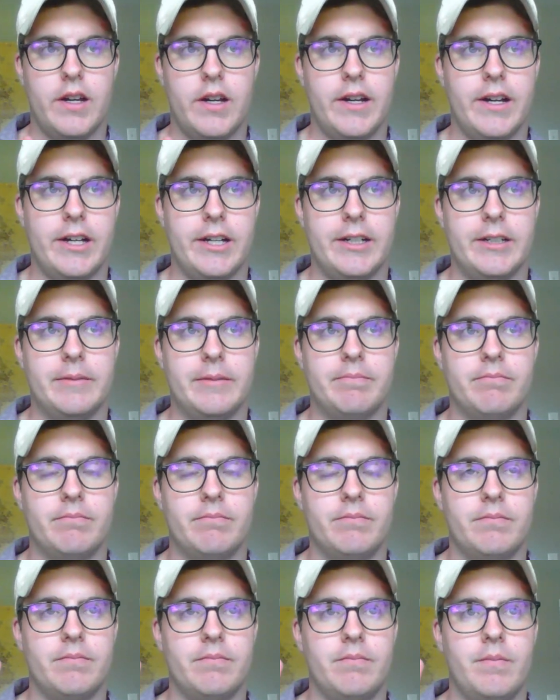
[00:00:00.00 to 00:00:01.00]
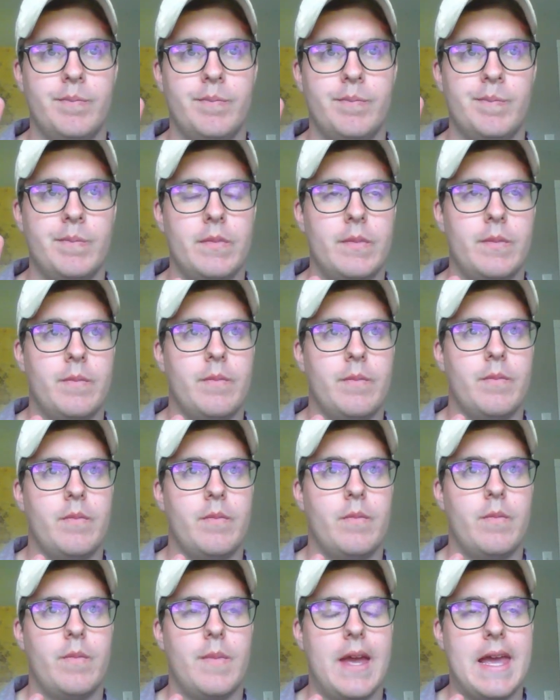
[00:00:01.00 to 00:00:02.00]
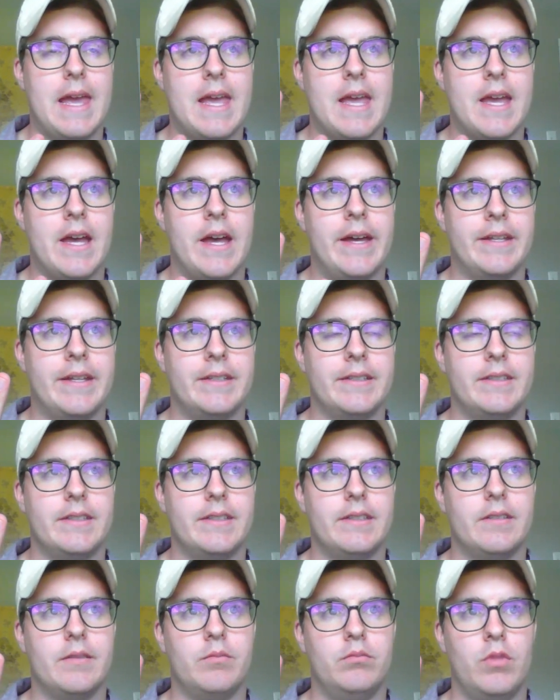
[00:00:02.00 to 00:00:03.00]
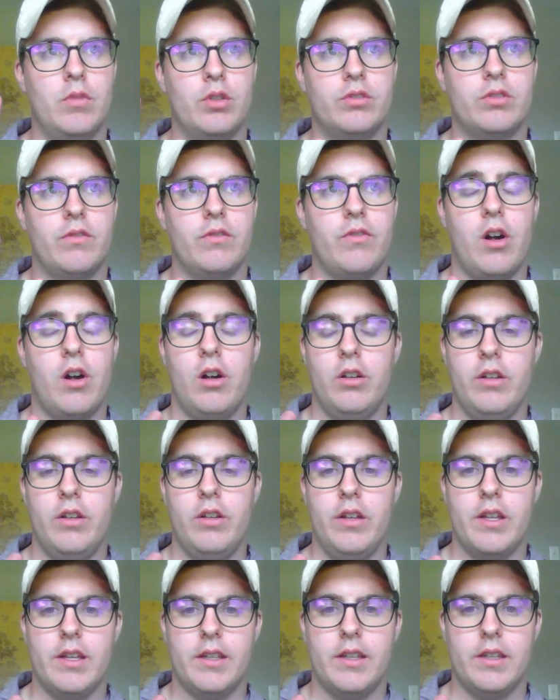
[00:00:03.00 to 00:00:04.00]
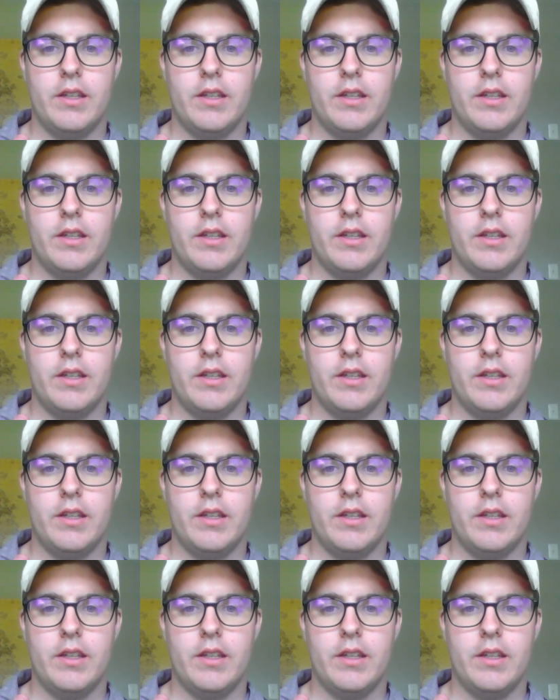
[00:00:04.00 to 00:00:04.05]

um, and most of all,